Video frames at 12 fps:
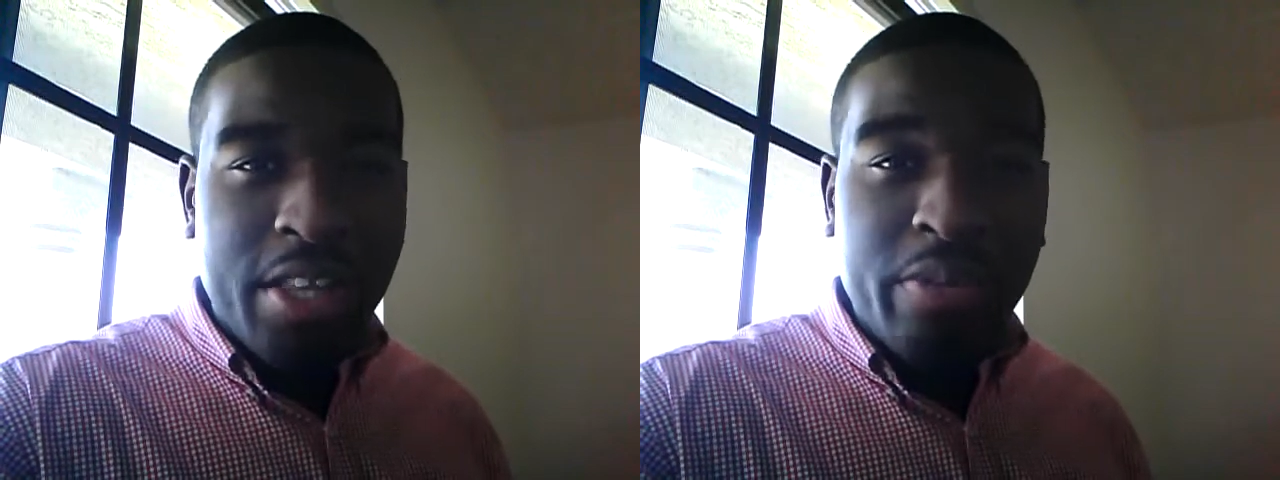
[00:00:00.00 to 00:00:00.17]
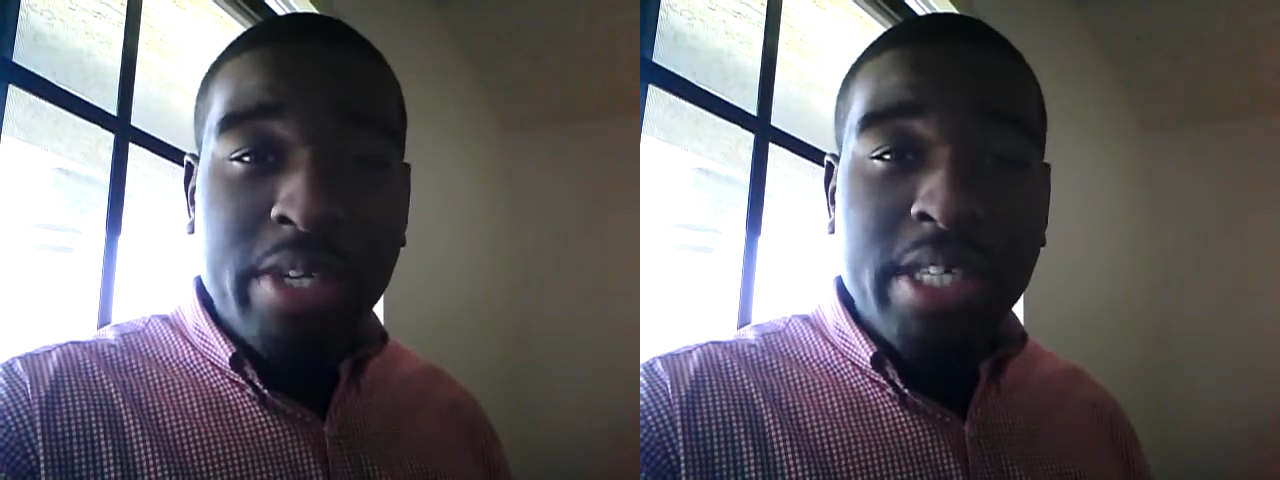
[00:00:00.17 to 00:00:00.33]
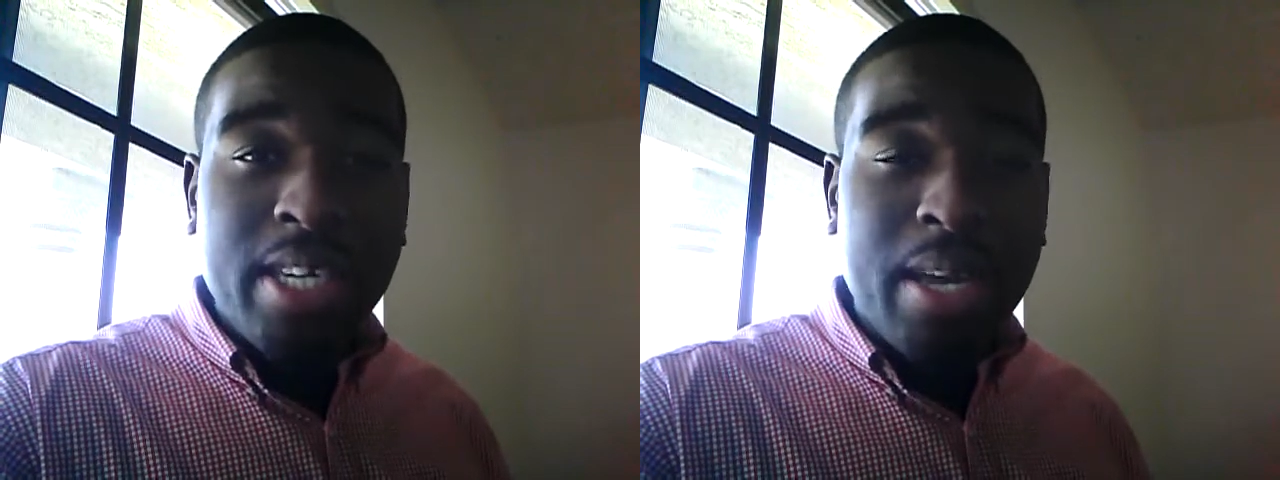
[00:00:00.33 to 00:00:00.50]

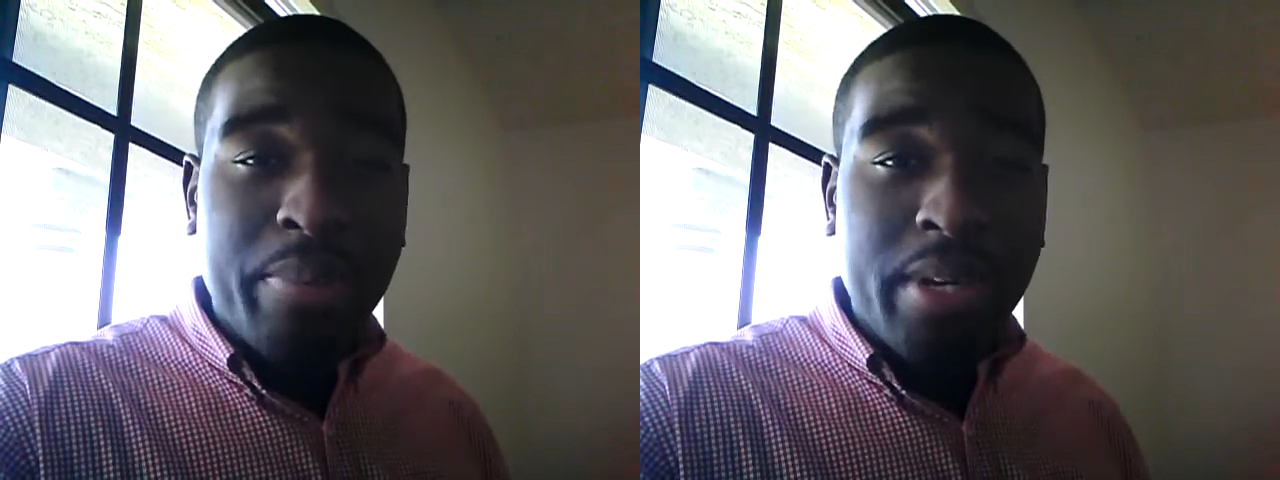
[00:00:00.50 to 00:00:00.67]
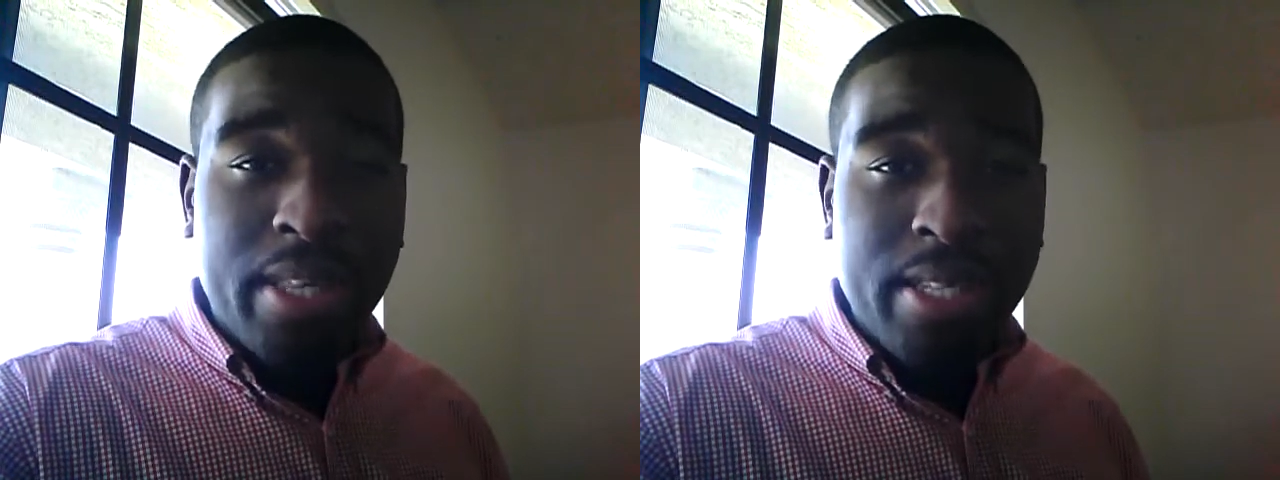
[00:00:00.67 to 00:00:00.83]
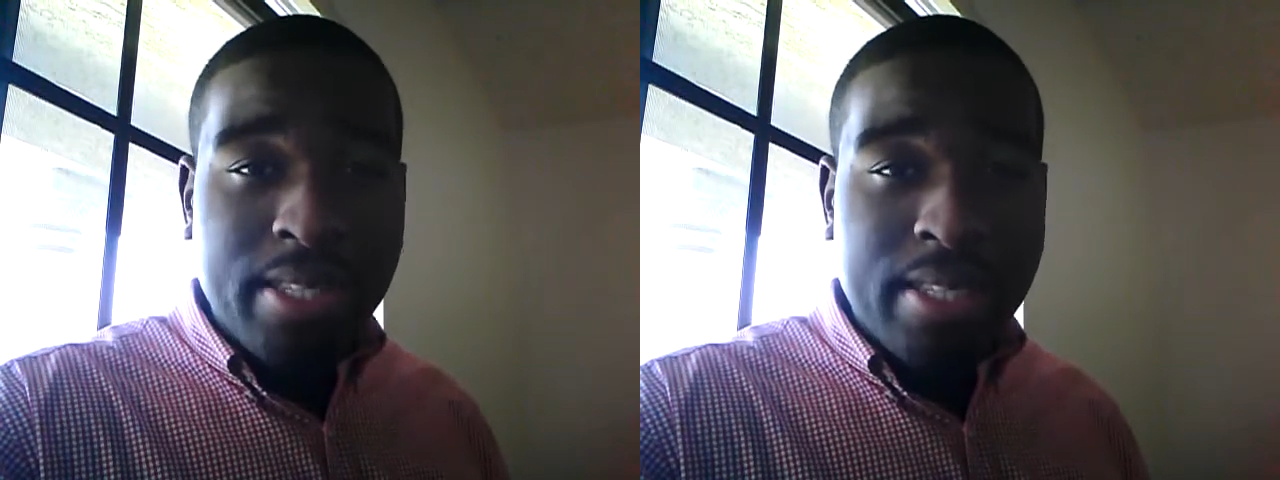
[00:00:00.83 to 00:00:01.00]
Uh, the reason
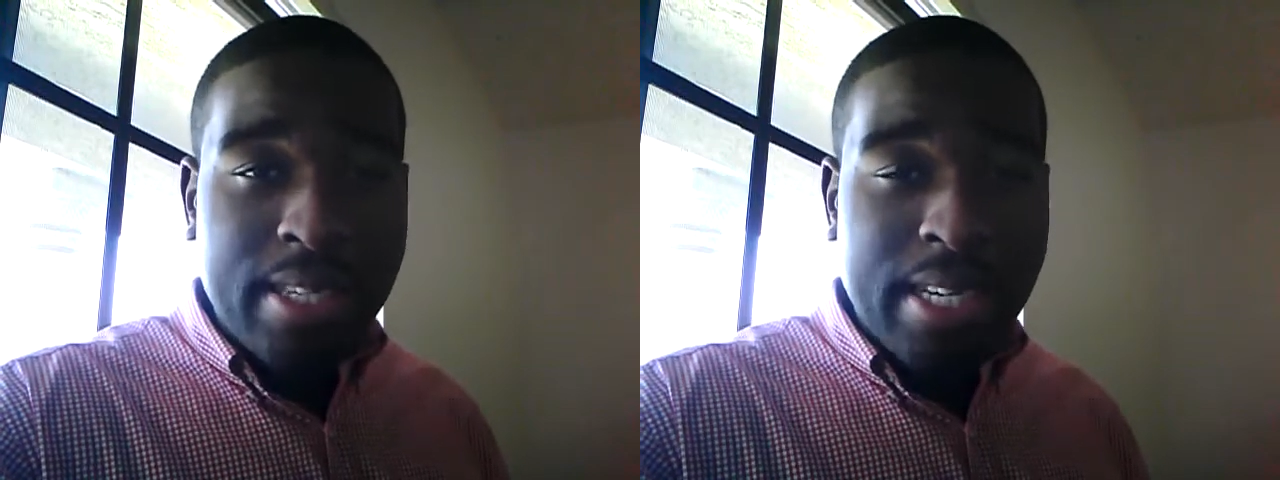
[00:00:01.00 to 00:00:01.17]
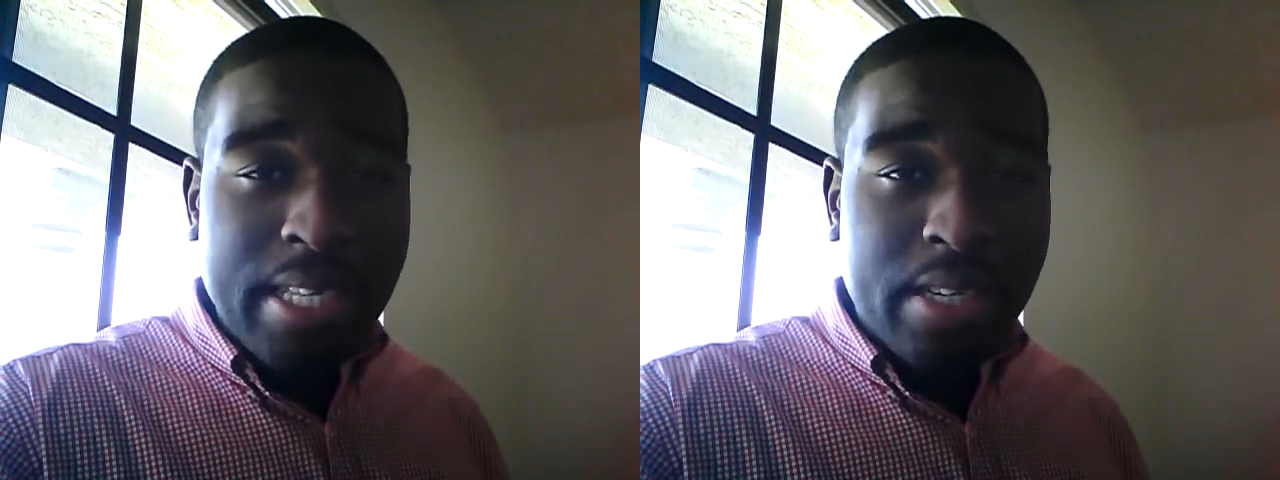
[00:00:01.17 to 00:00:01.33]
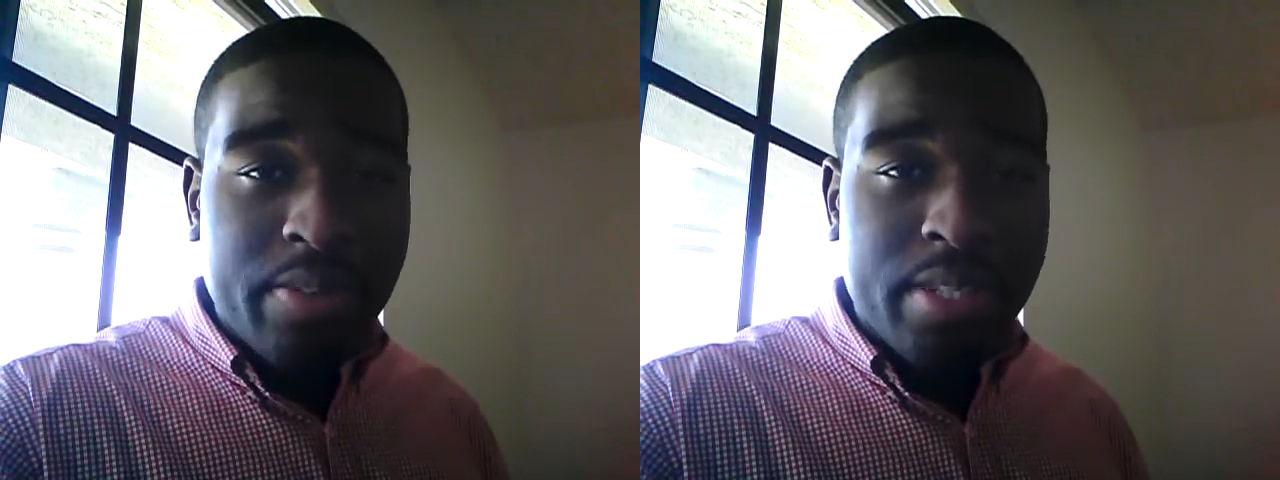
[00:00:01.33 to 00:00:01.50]
I put this
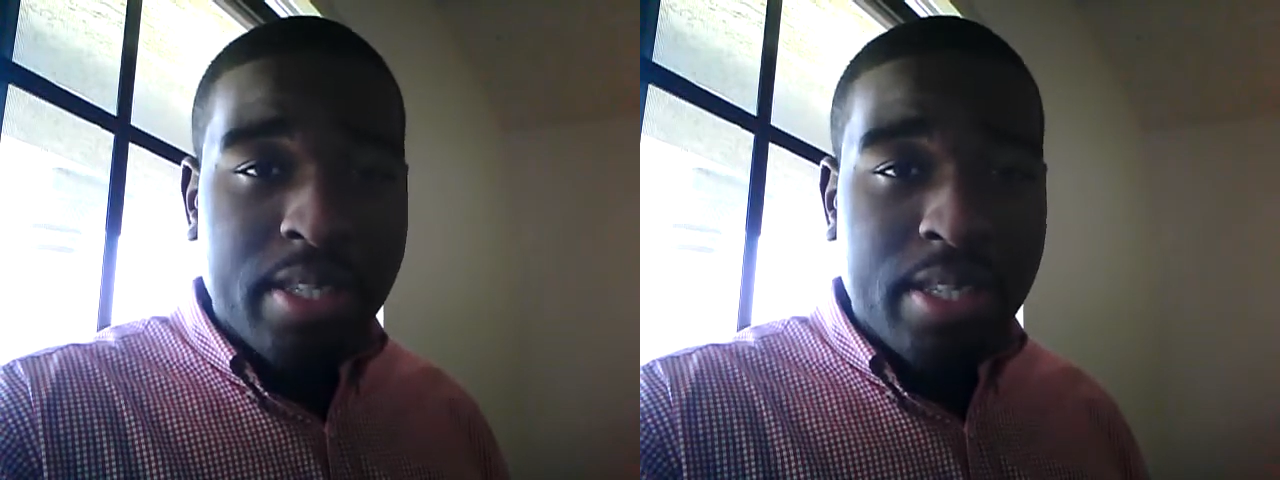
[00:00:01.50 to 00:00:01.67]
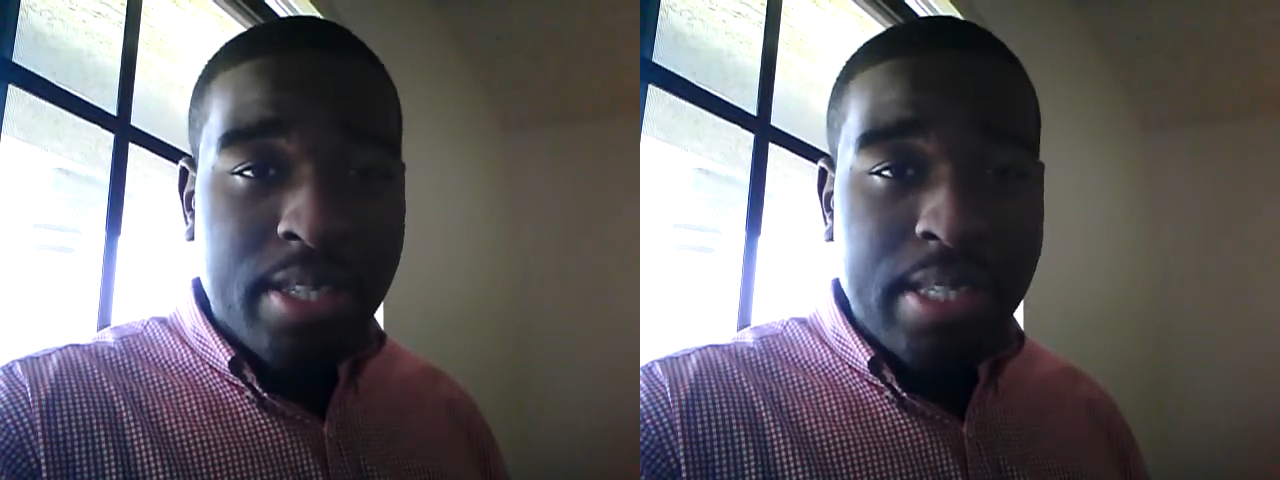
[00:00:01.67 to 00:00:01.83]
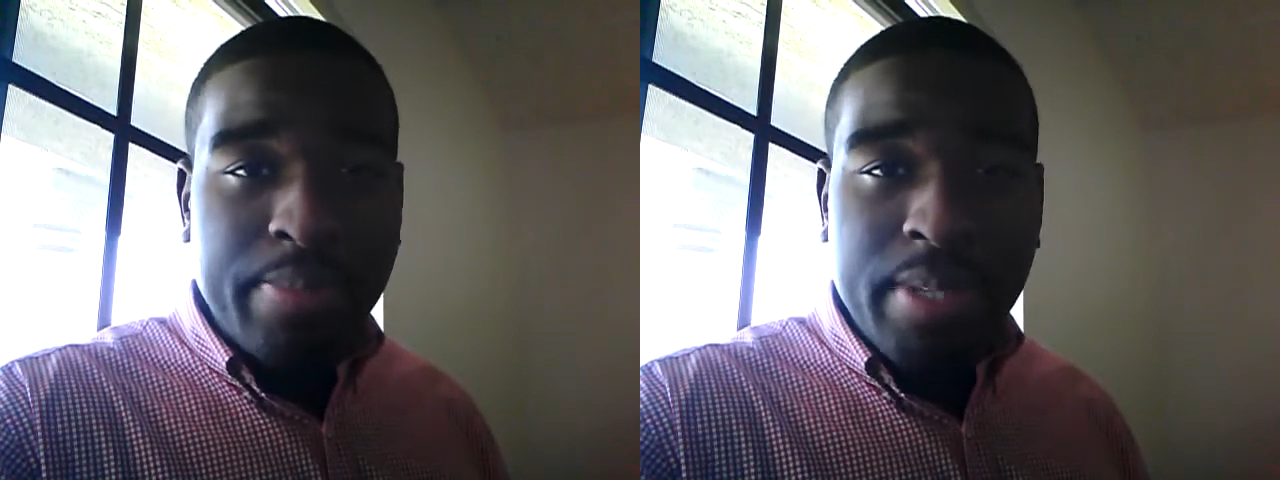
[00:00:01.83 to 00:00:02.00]
together
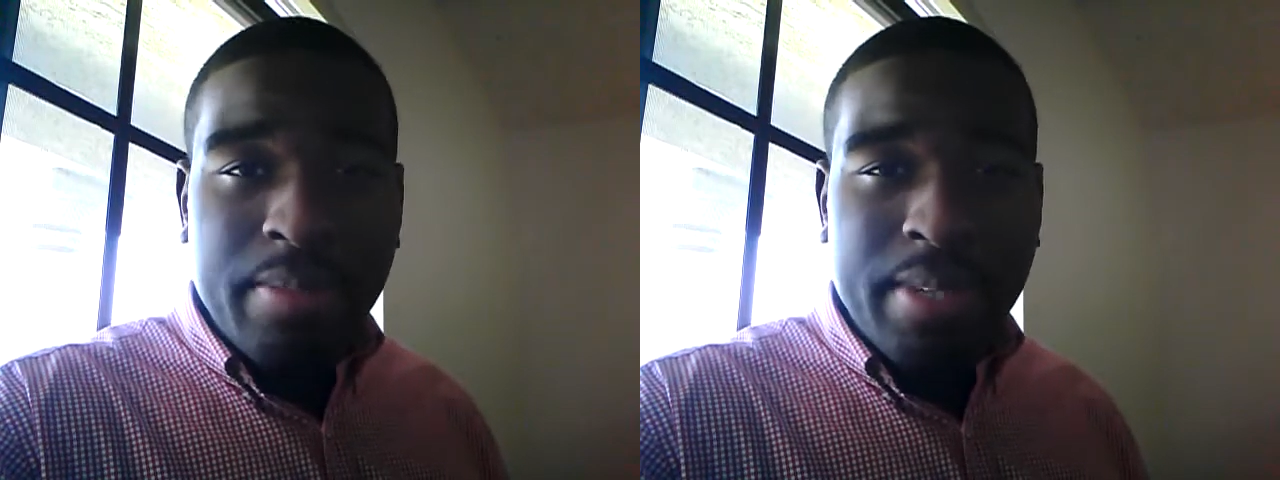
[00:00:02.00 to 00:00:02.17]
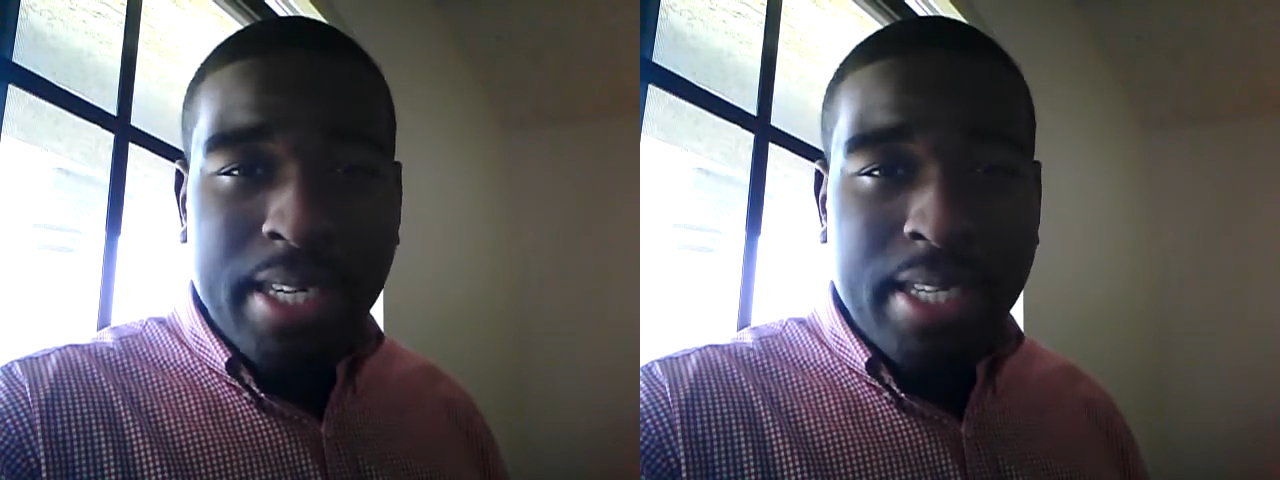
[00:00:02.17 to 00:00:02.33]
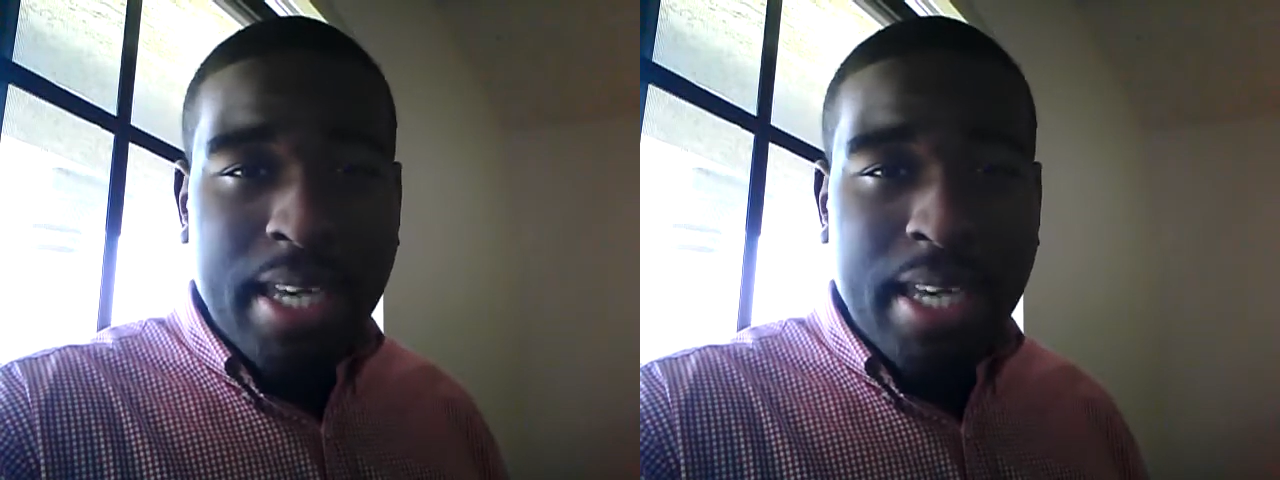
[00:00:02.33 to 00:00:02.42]
was just simply